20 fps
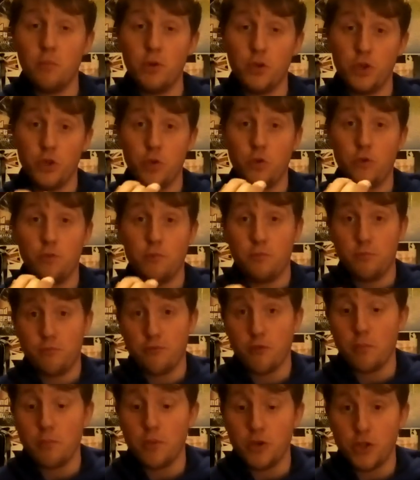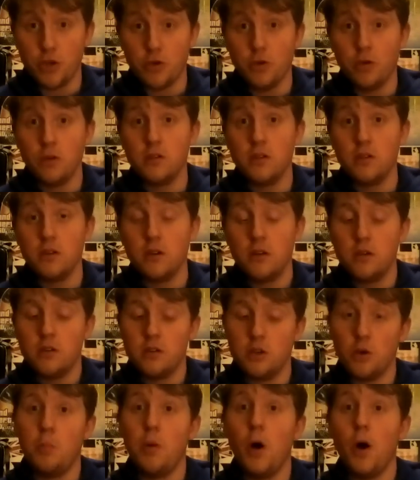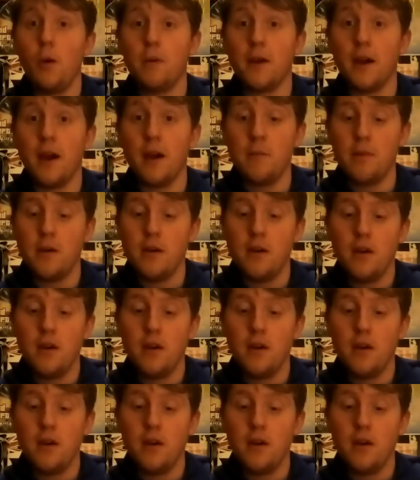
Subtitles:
Bejeweled, so PopCap,